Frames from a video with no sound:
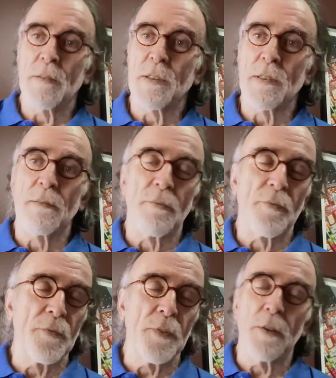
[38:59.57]
just
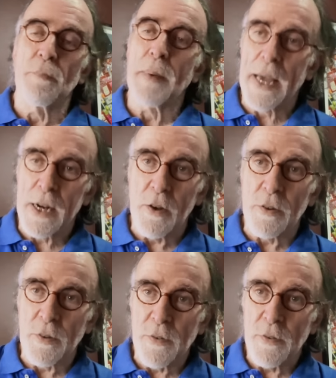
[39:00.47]
full of bad
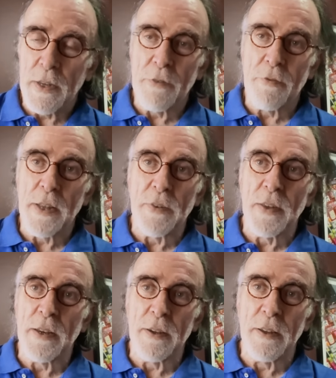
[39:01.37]
longs, left, right, and
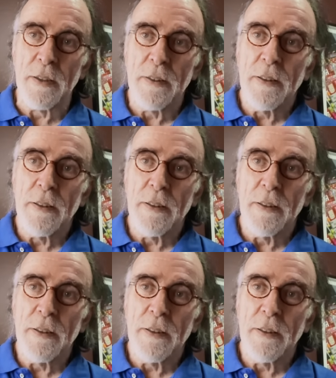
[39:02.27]
center.